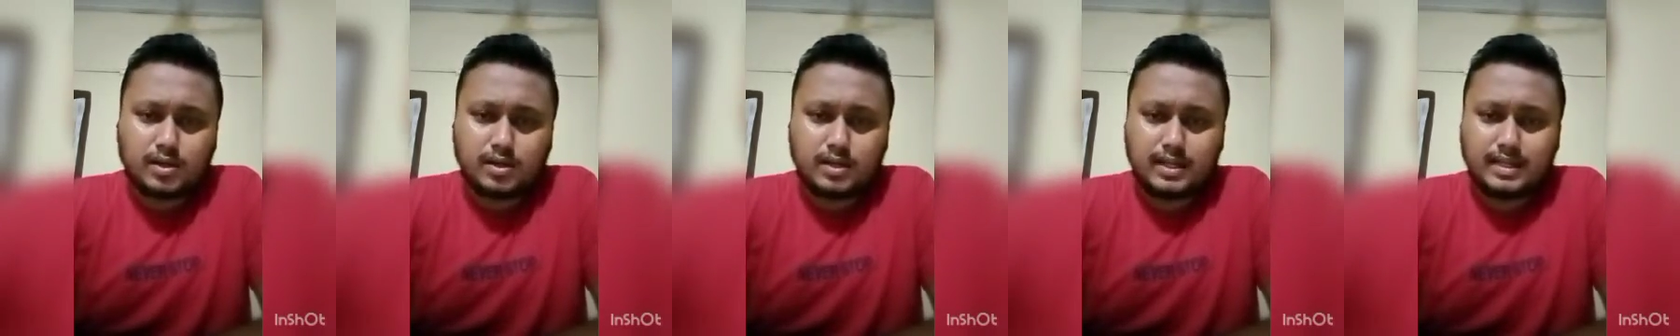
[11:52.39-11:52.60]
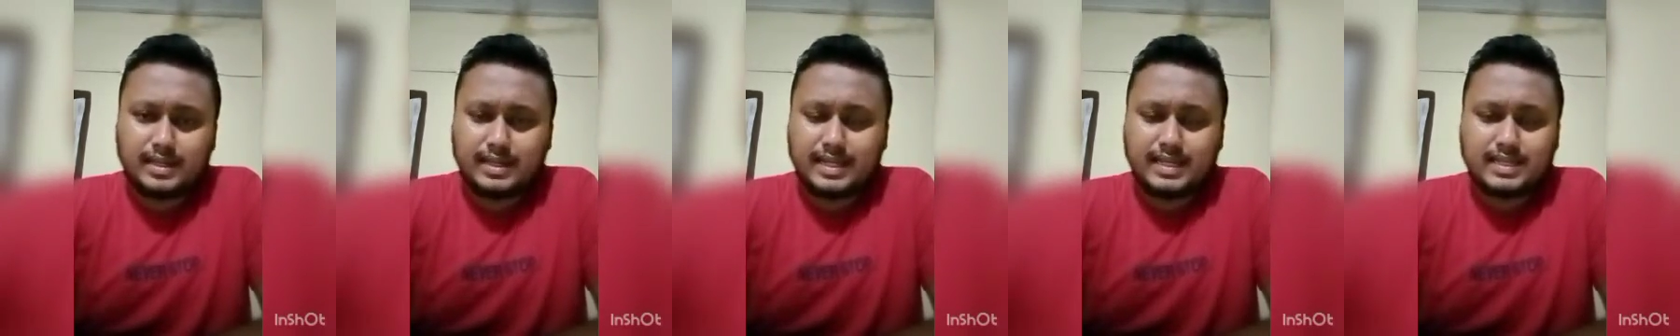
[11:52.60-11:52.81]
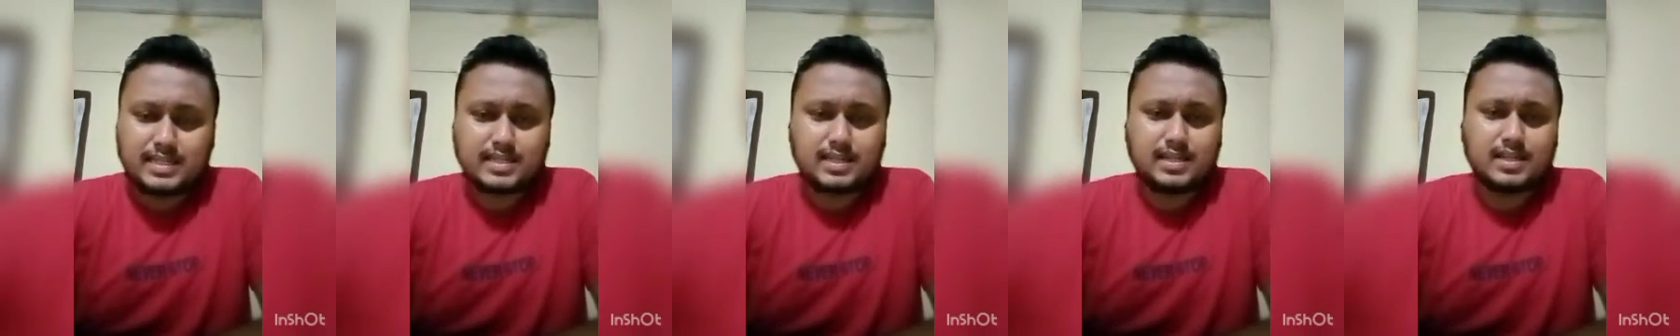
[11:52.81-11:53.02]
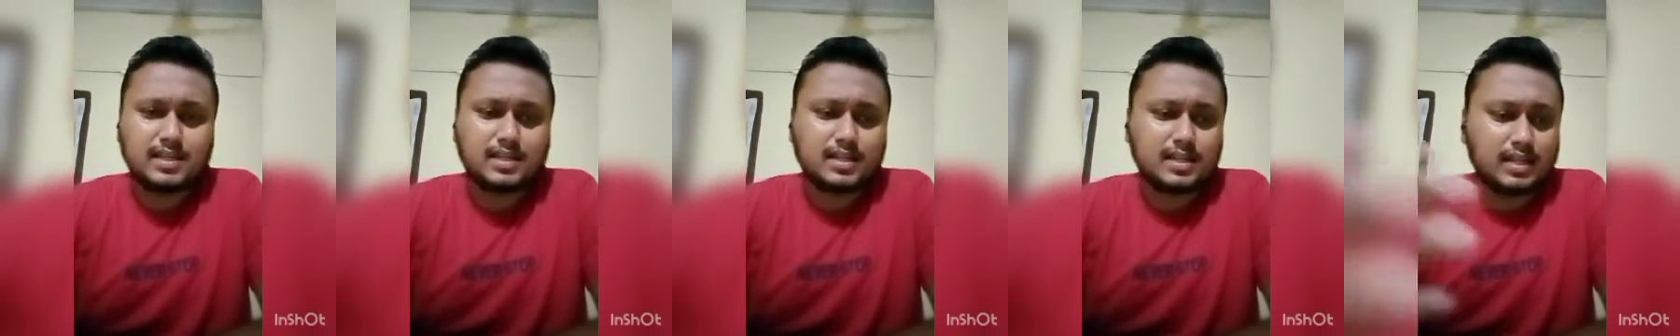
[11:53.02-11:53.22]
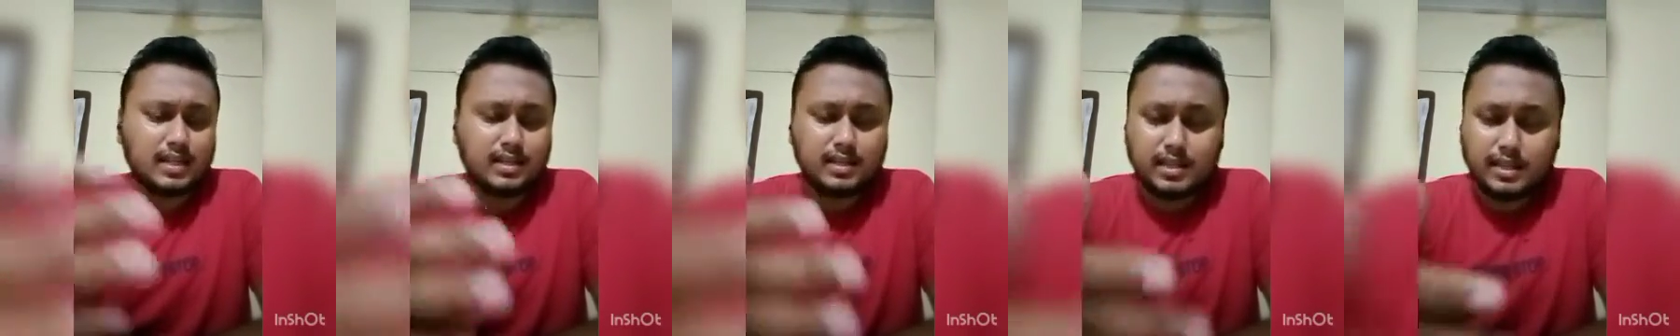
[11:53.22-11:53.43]
in the internet,
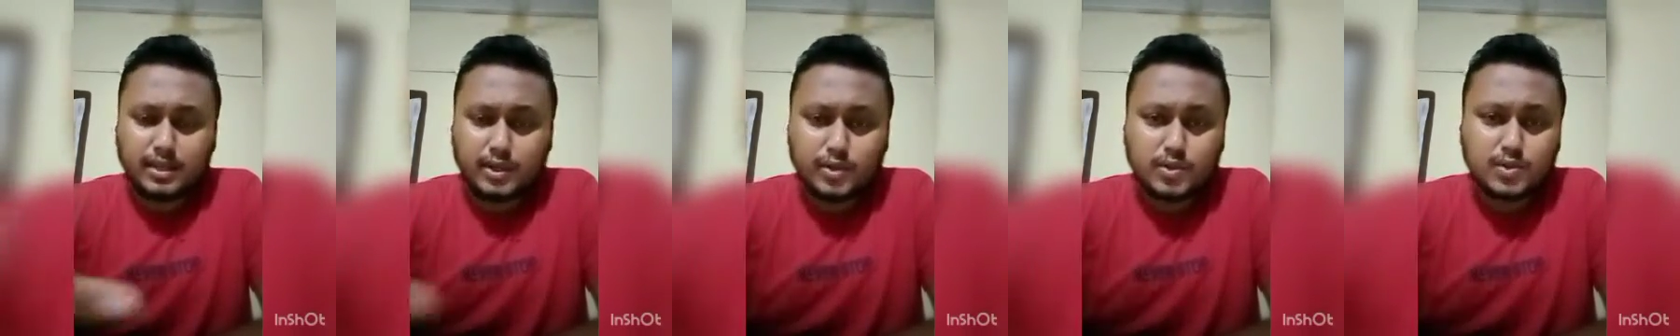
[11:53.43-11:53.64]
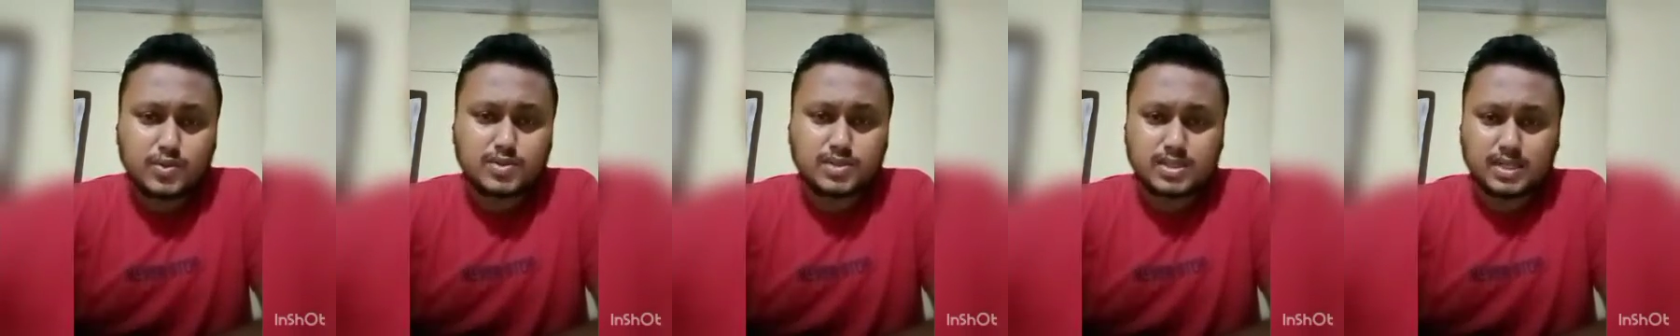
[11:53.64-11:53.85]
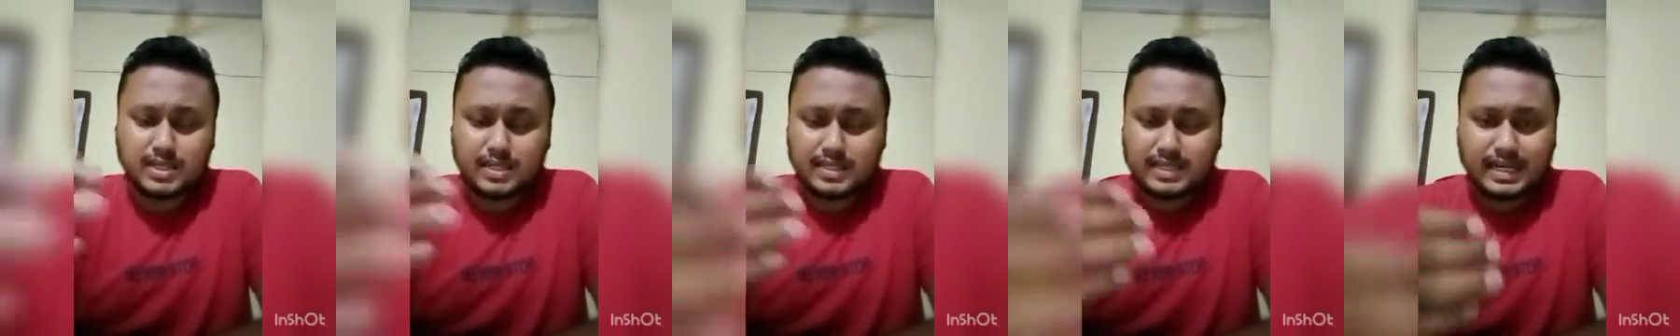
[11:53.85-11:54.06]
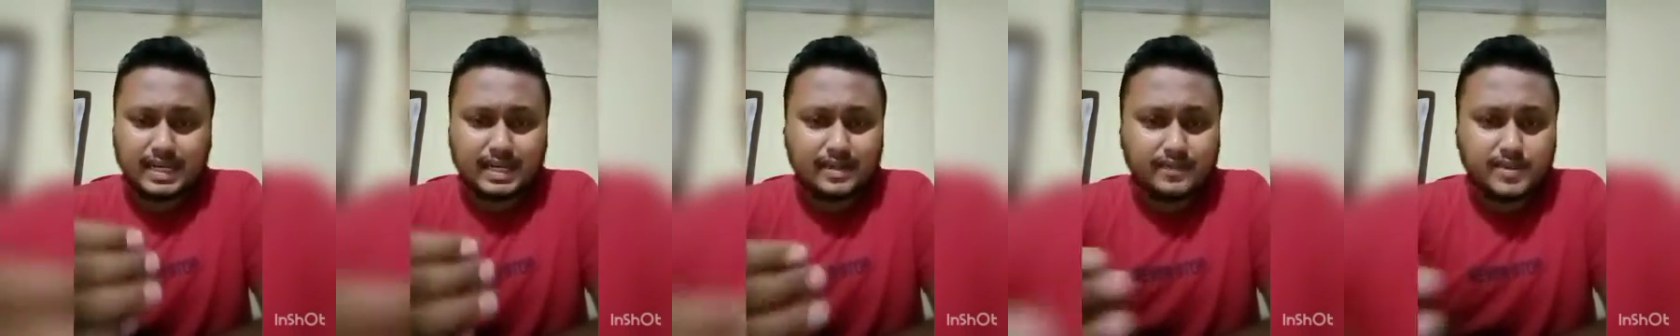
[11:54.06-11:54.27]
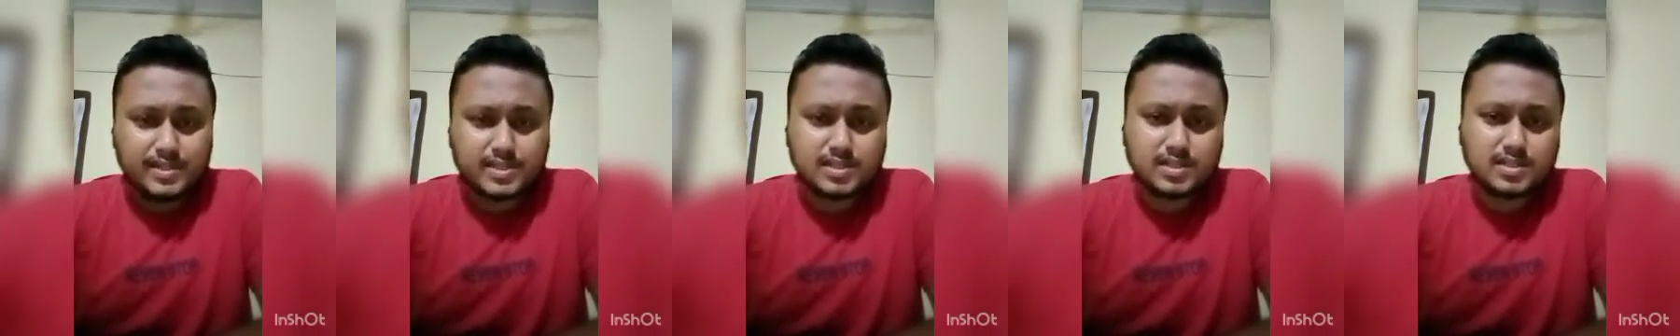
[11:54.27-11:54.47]
in the news, in the
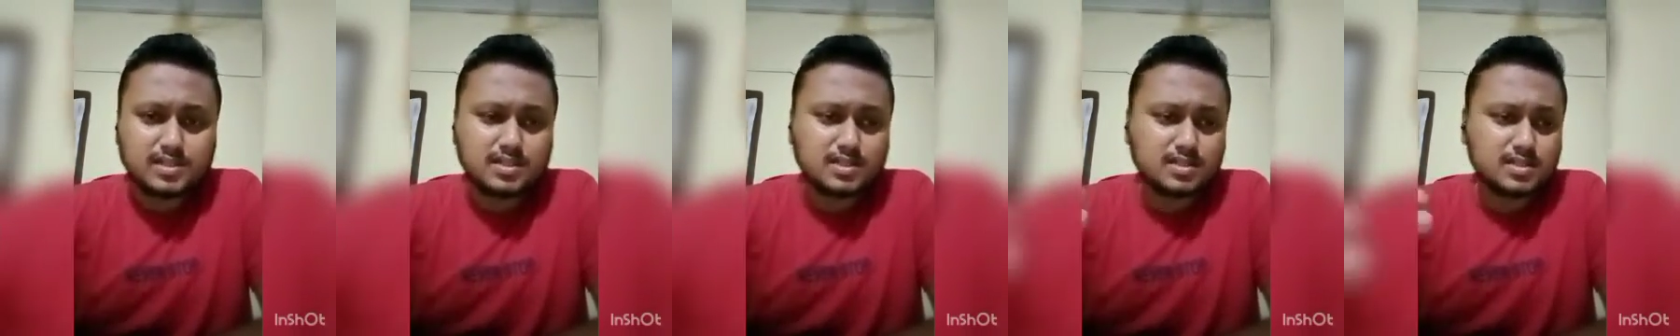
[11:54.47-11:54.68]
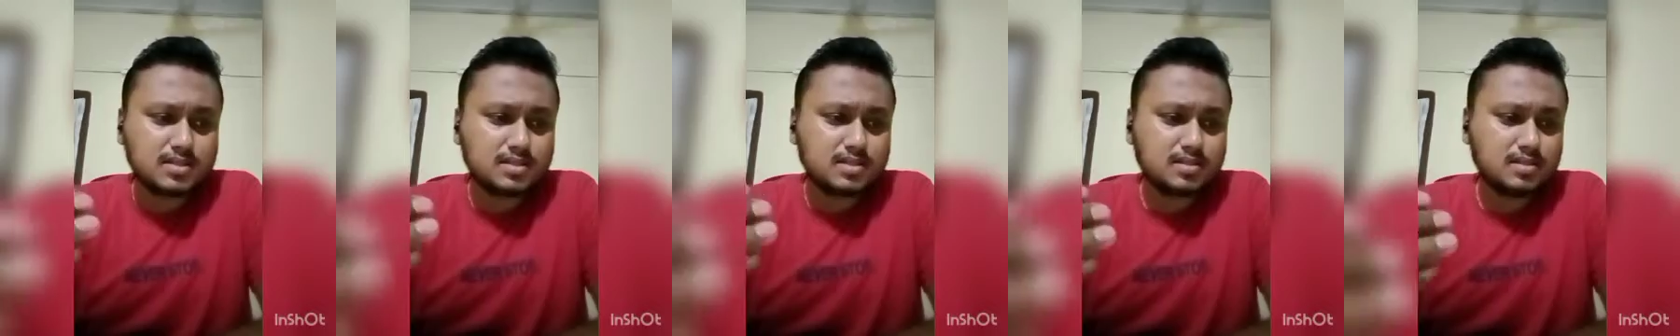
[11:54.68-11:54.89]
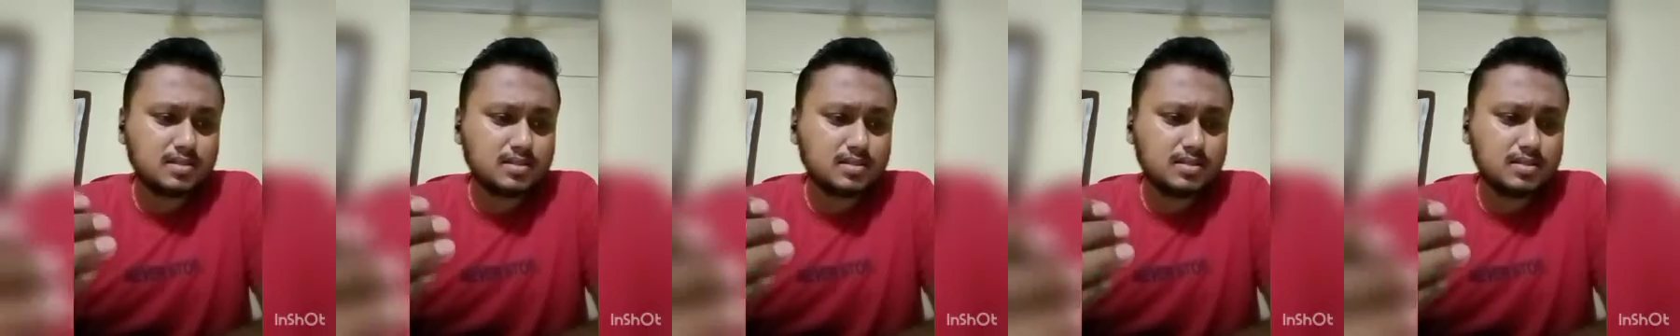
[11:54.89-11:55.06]
televisions.